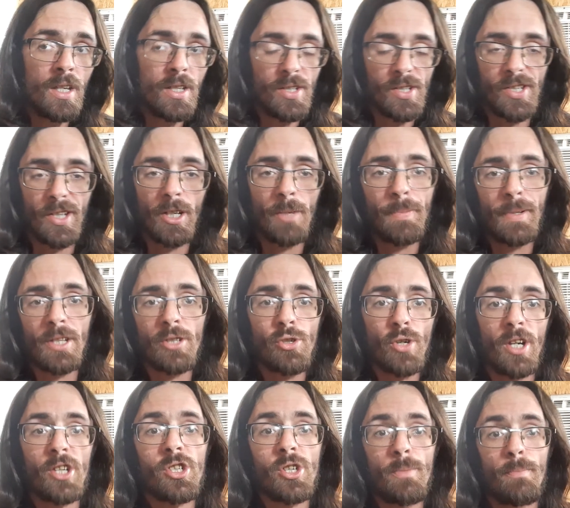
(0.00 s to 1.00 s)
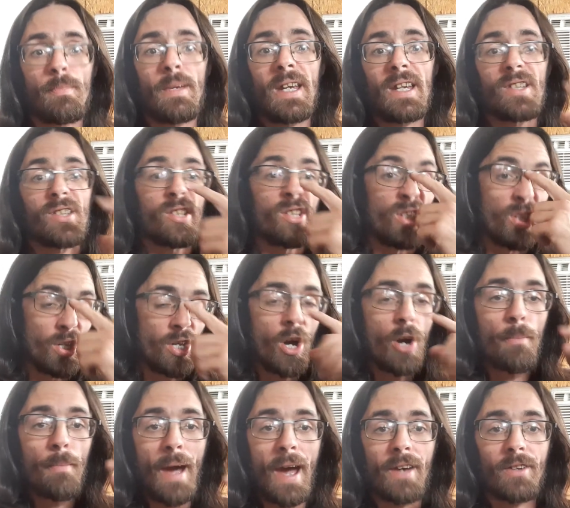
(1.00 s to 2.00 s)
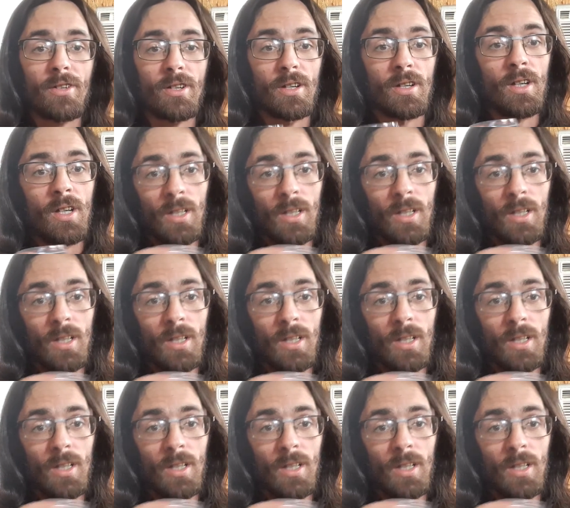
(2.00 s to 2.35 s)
Zero penetration means no matter